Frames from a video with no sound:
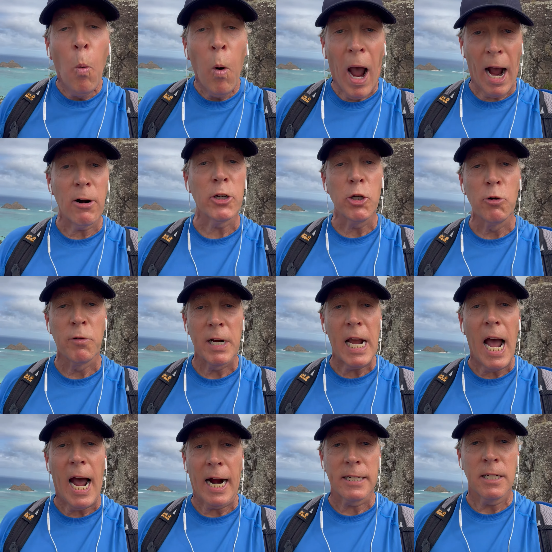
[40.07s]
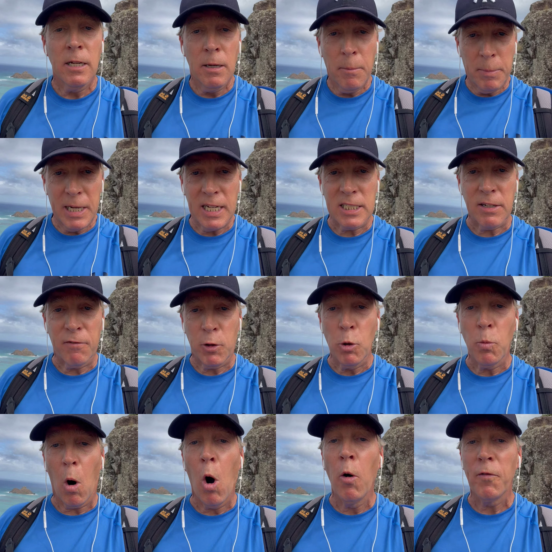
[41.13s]
how do you react? Because if
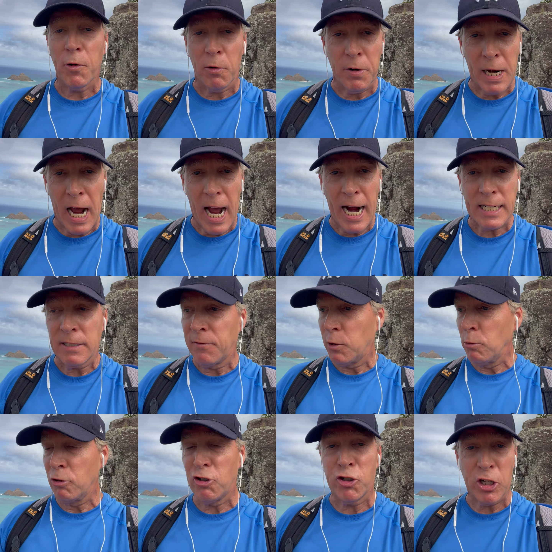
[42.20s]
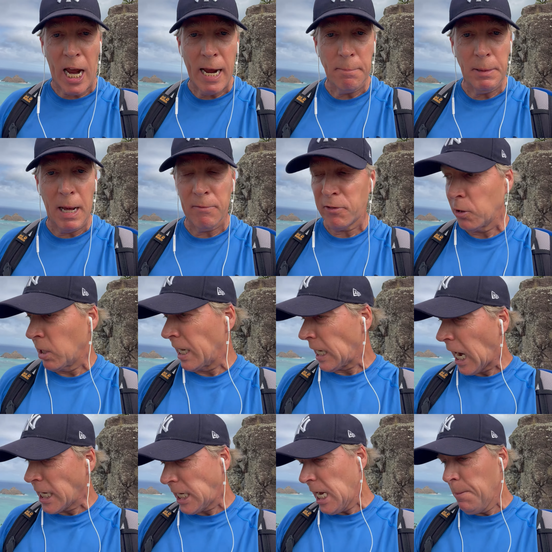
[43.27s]
you overreact, if you shame them, if you're
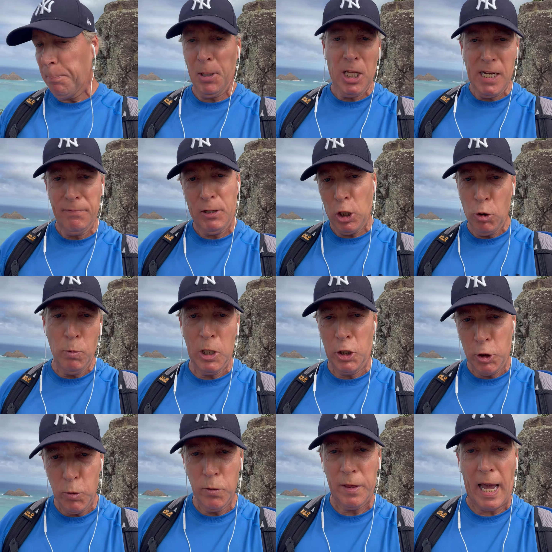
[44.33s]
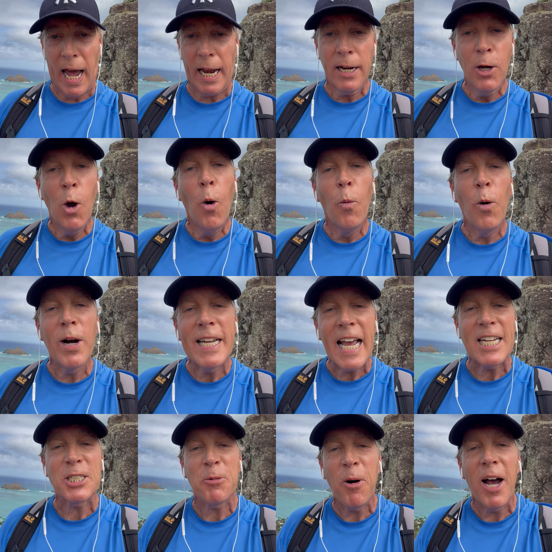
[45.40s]
like, I can't believe that you would do that, well,
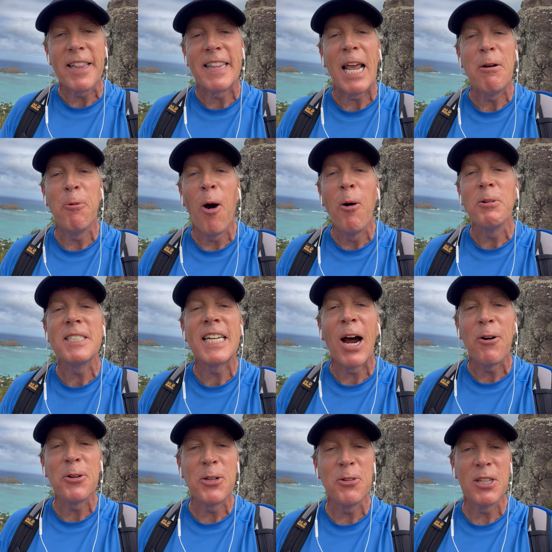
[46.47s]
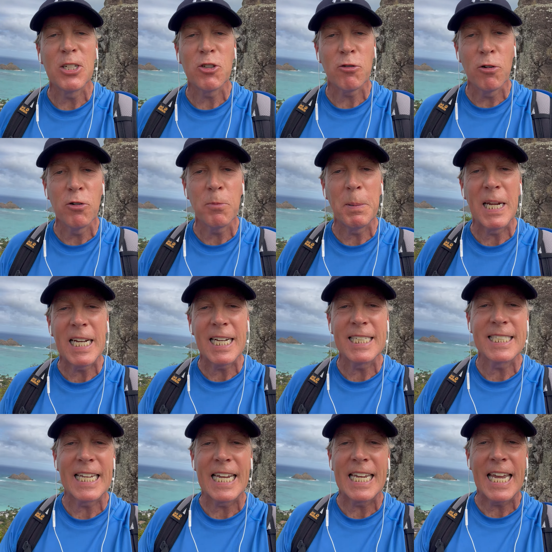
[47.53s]
guess what? They won't tell you the truth
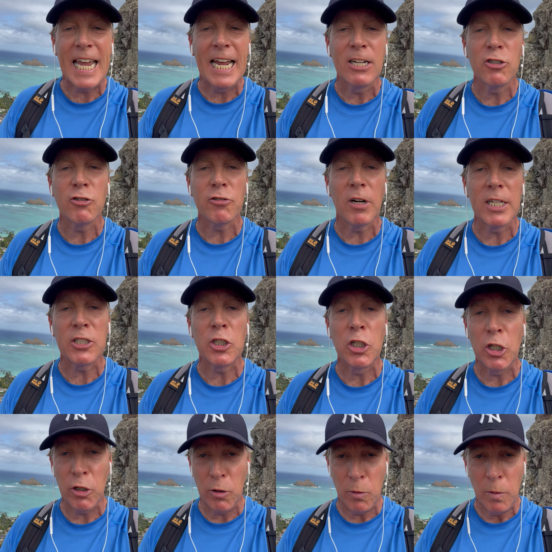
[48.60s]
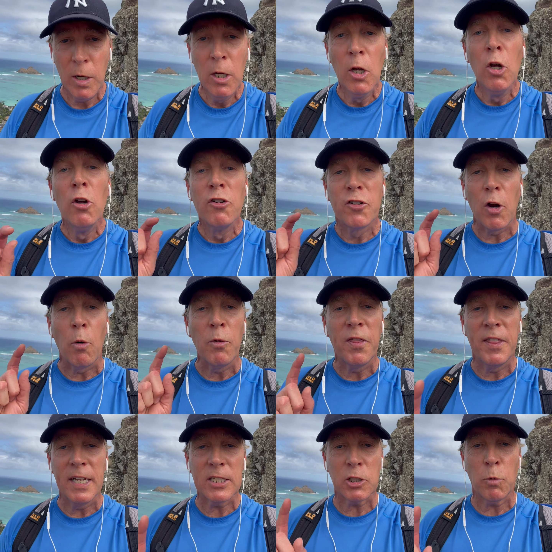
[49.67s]
because they can't trust you. So
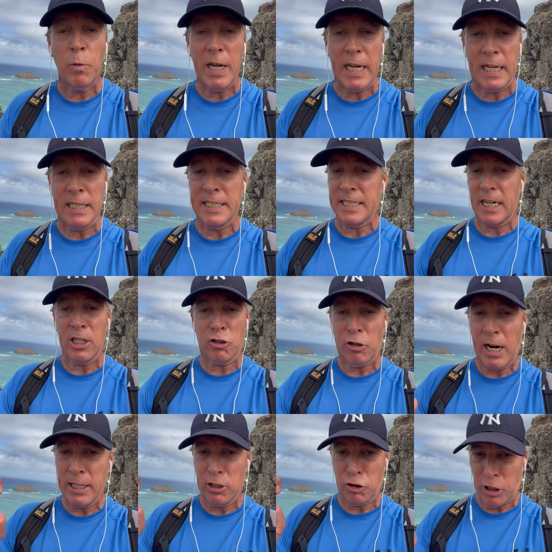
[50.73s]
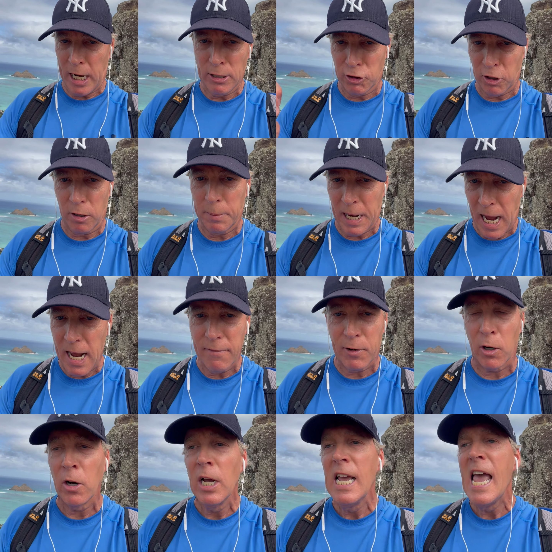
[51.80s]
this week, instead of trying to change their
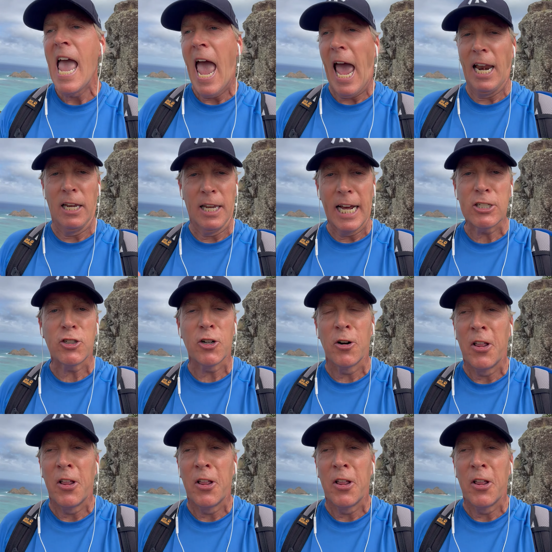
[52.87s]
behavior and lecture